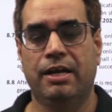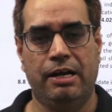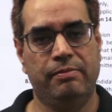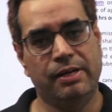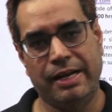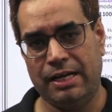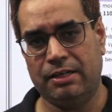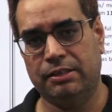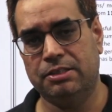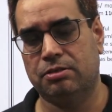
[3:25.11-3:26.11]
and will
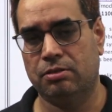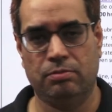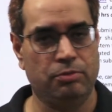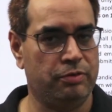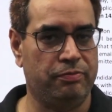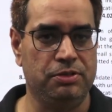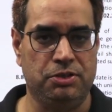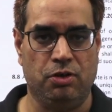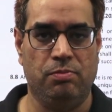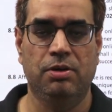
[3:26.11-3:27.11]
get this beautiful
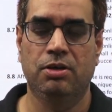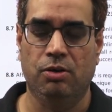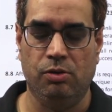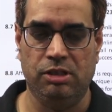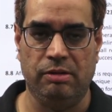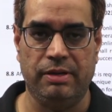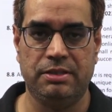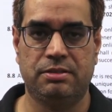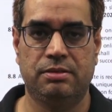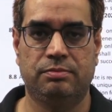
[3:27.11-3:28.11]
job. All the
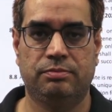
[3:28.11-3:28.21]
best.